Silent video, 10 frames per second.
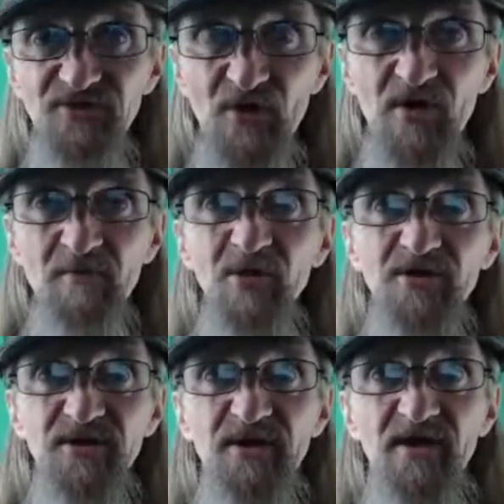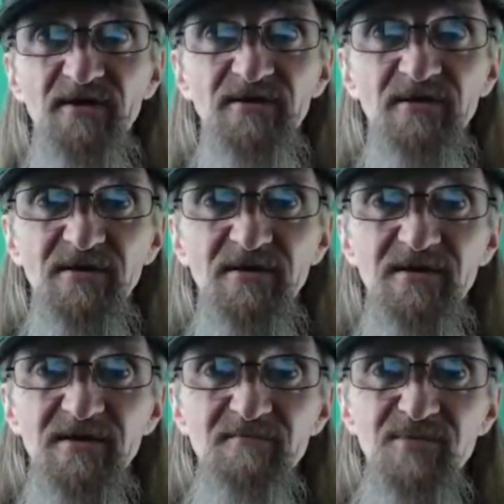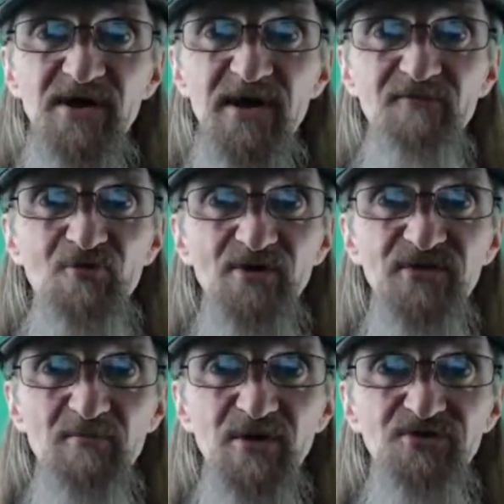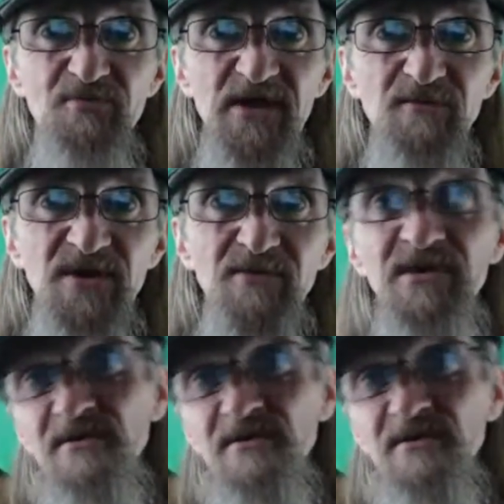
how I'm looking at it. Buddy, I've crossed that bridge many, many, many,